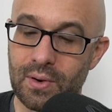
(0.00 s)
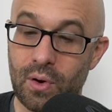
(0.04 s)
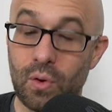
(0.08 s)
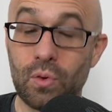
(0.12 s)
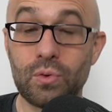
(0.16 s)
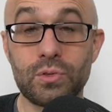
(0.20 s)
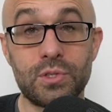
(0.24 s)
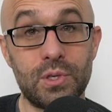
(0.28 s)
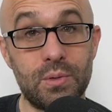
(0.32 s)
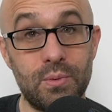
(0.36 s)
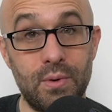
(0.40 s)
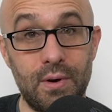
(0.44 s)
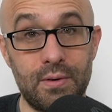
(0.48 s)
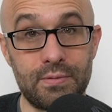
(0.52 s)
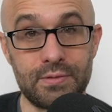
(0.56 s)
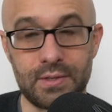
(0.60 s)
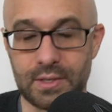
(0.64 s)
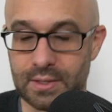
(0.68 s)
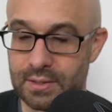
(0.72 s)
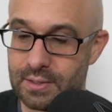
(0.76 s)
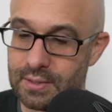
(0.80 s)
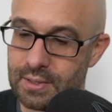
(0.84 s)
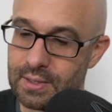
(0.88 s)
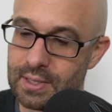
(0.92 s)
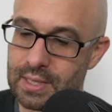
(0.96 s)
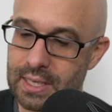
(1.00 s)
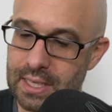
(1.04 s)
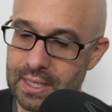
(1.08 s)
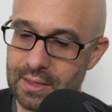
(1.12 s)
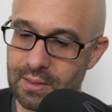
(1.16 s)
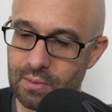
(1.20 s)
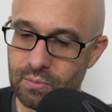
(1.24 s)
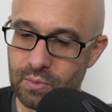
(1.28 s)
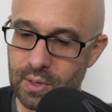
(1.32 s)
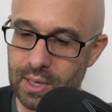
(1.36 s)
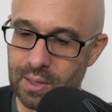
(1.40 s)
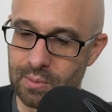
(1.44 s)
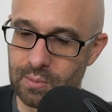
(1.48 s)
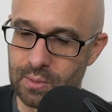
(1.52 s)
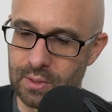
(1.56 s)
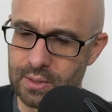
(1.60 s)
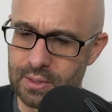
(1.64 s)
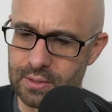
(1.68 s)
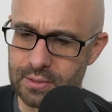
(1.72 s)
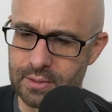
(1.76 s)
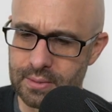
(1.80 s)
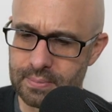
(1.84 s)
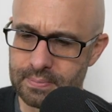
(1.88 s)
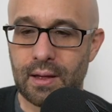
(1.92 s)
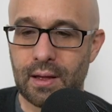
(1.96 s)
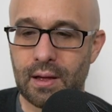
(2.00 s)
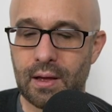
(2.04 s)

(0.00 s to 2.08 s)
all too often in the real world.